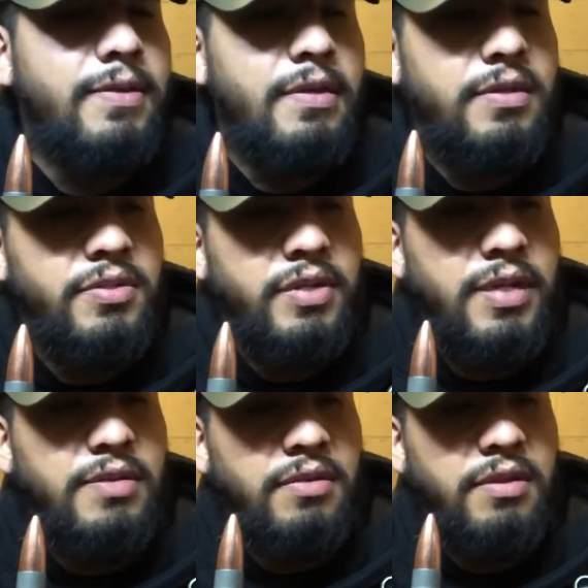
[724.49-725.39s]
uh, to get
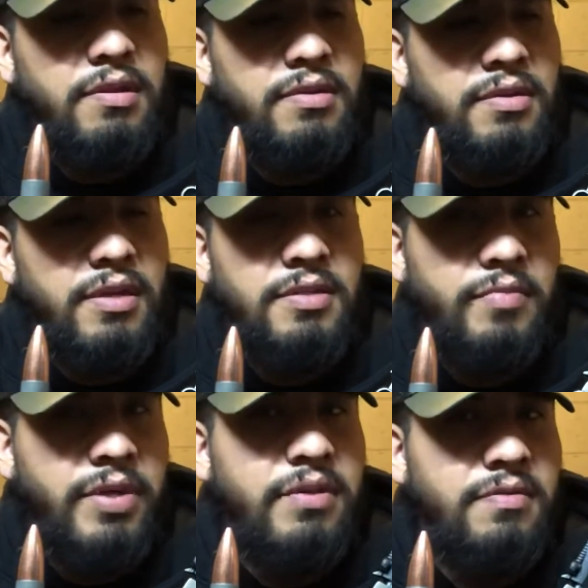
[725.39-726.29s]
out to 1,000
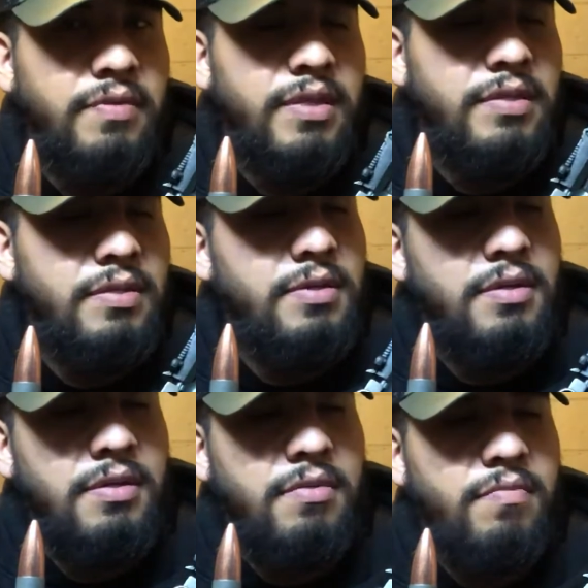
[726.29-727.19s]
meters with this.
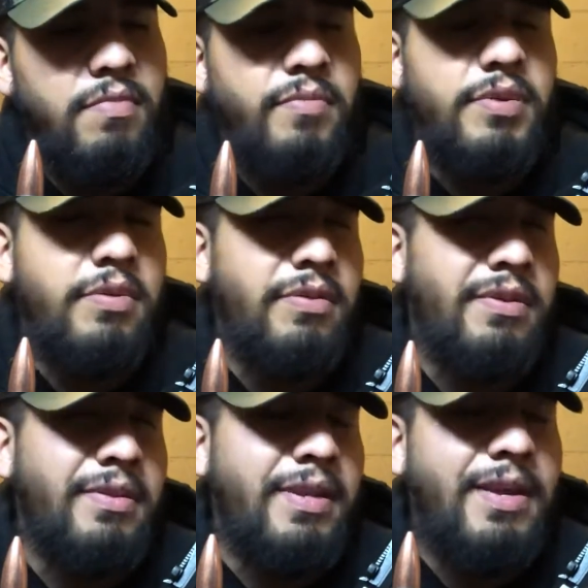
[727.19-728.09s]
Um, I'm sure you
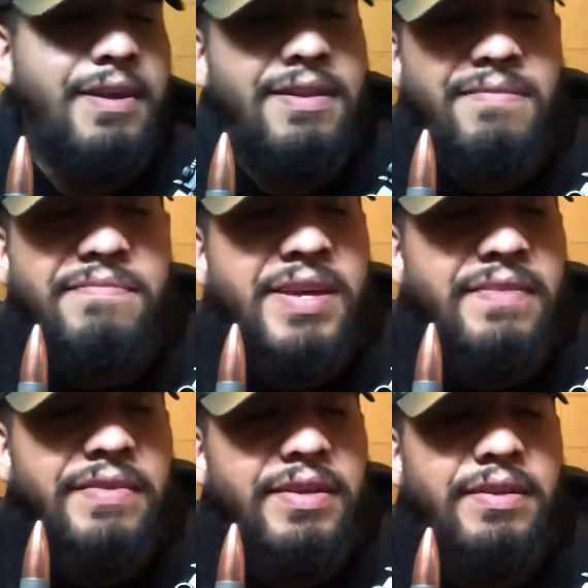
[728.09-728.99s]
can
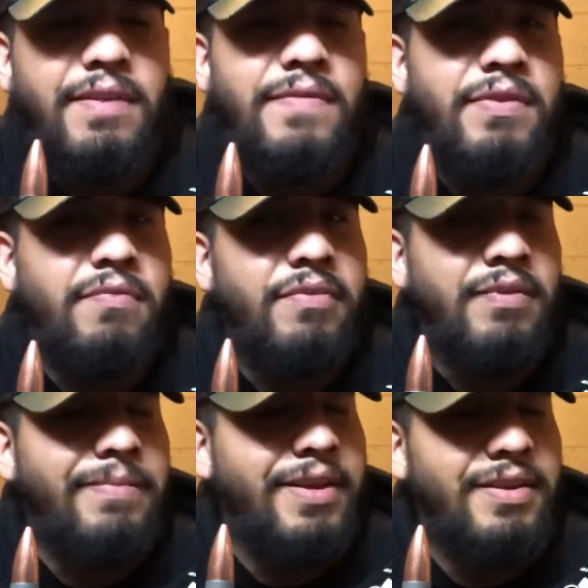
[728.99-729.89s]
maybe if you really
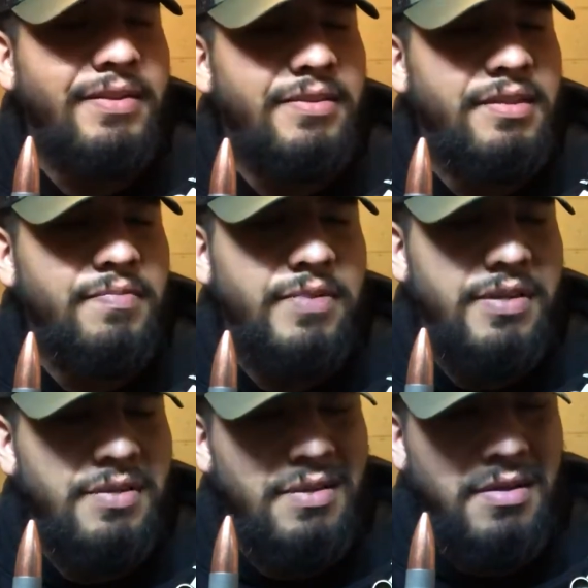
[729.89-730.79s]
practice,
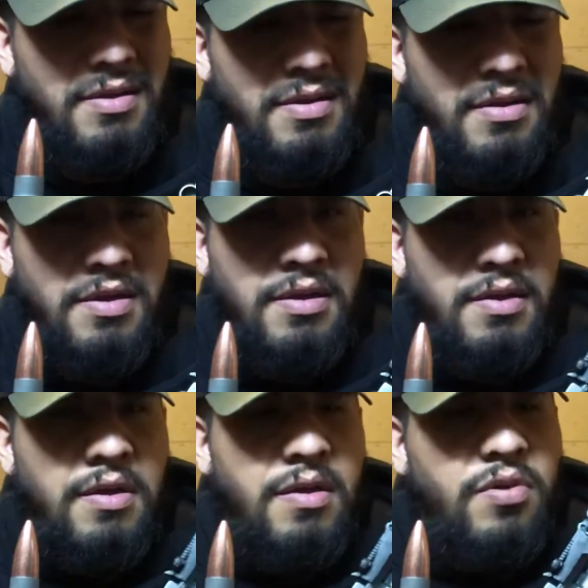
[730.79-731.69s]
but
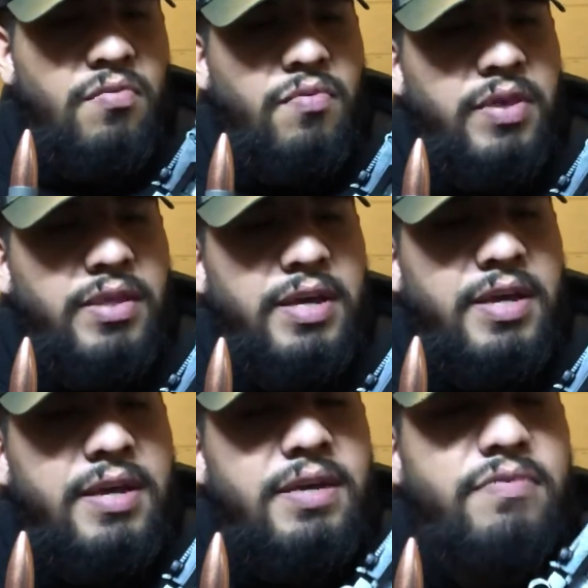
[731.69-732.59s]
when
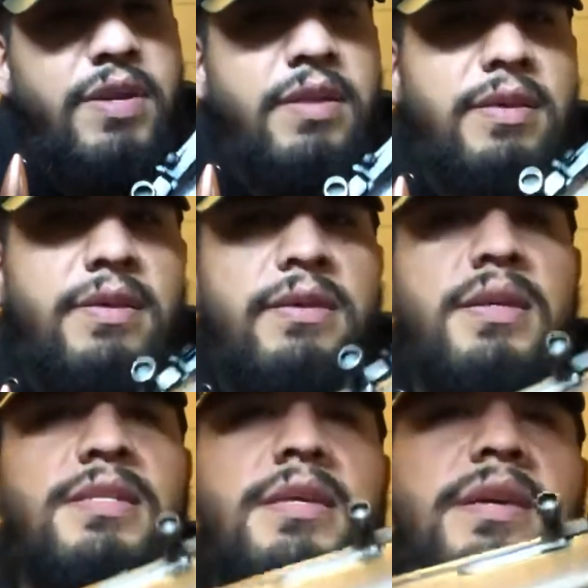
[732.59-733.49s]
they created the
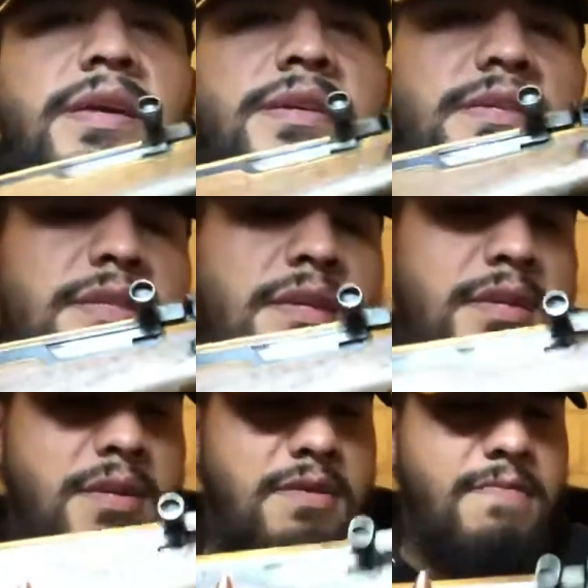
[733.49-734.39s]
SKS,
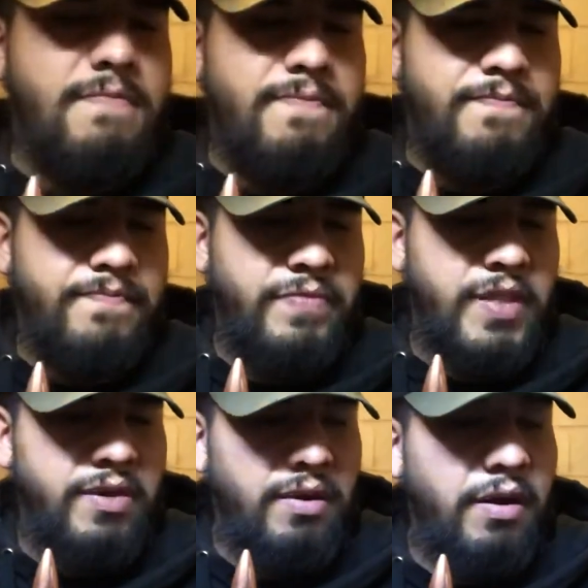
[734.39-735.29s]
um, they
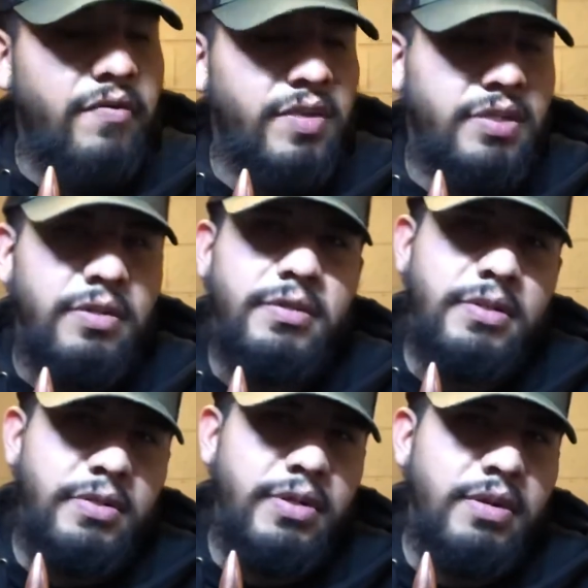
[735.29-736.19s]
did a lot of
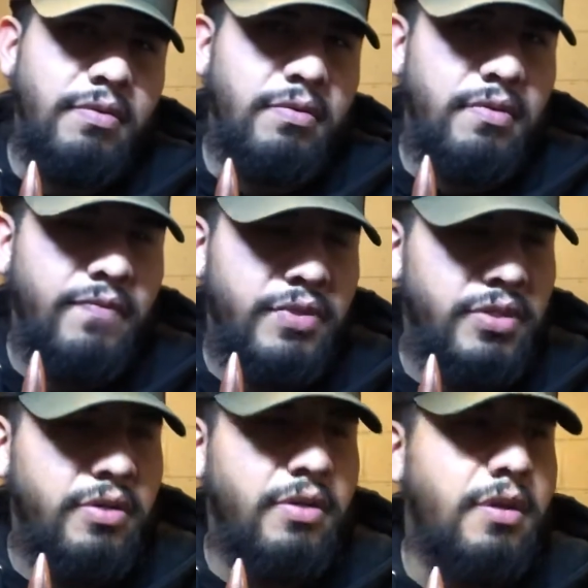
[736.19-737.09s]
research, you know, for
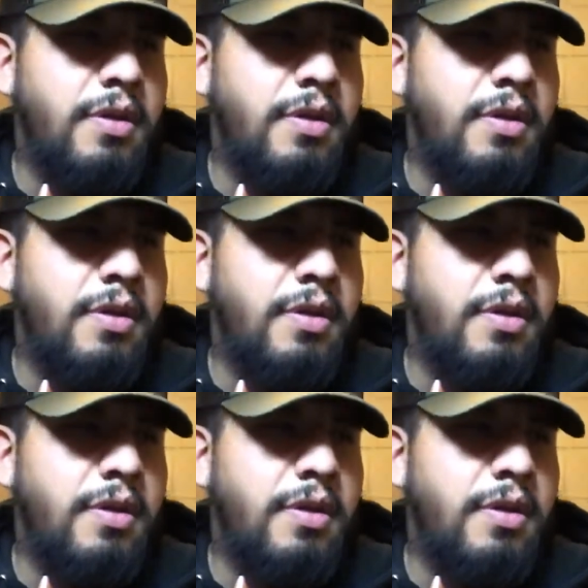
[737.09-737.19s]
sure.